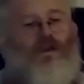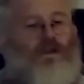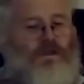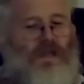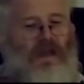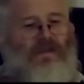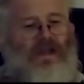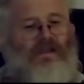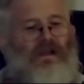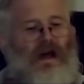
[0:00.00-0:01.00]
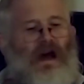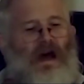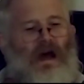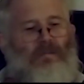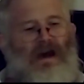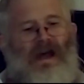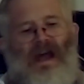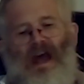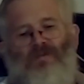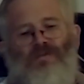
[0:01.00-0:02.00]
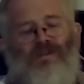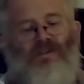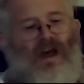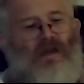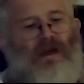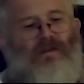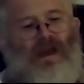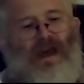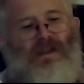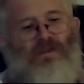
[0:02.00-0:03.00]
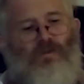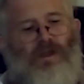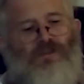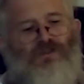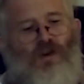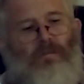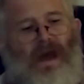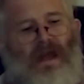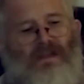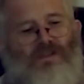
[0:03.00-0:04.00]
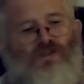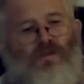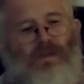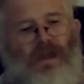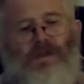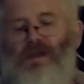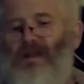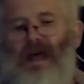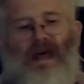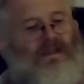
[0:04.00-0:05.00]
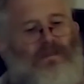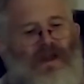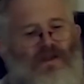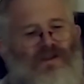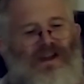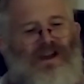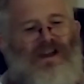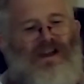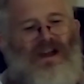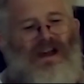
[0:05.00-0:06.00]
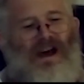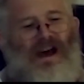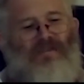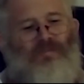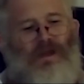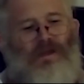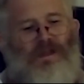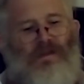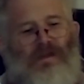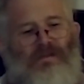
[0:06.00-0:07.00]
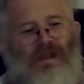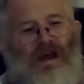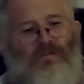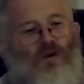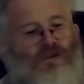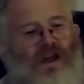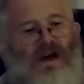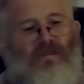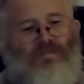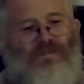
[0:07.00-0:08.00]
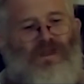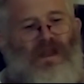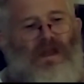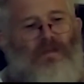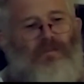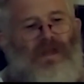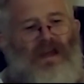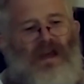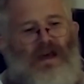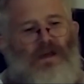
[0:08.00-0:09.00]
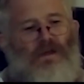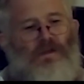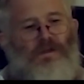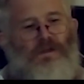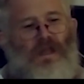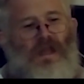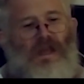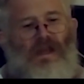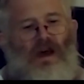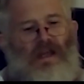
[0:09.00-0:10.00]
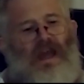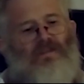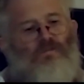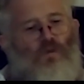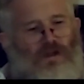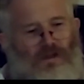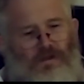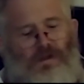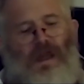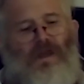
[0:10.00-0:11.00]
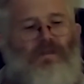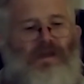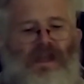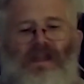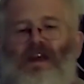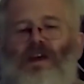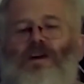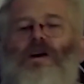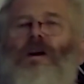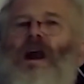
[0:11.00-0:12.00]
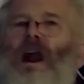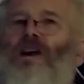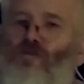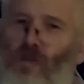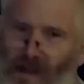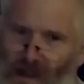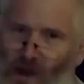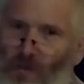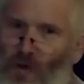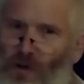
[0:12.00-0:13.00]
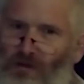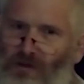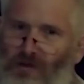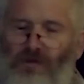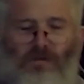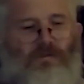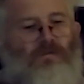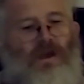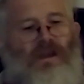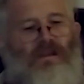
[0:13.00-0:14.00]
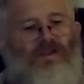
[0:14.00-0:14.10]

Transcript: going to say that about half the time I've had a regional manager based in Latin America, I've based him in Bogota. Because, again, what did you say in the beginning? Great airport. Right?